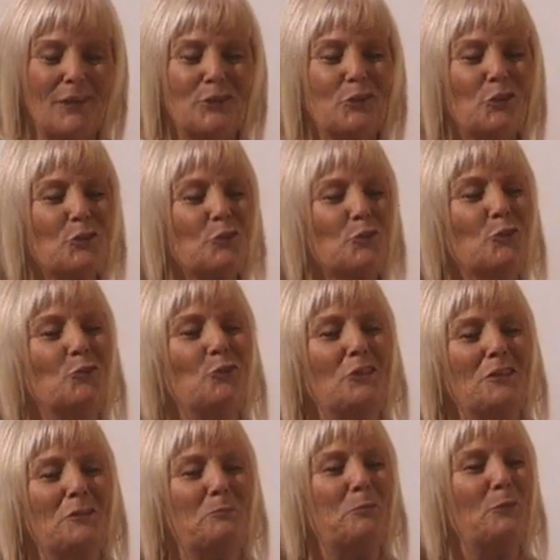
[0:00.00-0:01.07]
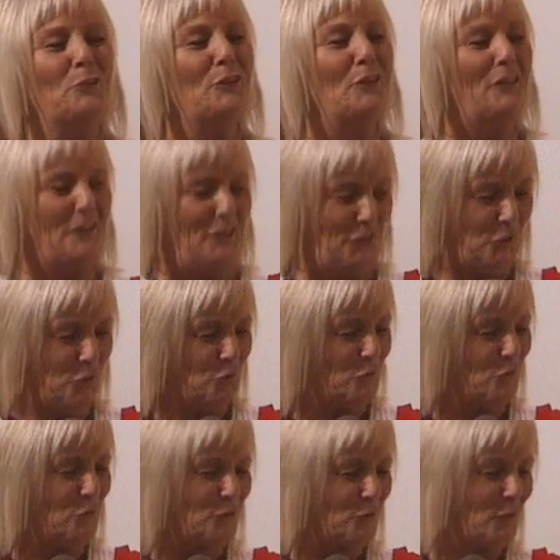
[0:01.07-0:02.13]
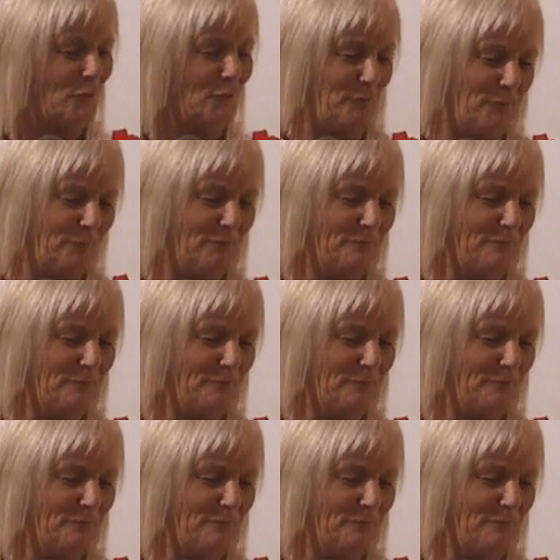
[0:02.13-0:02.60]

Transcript: it is only polite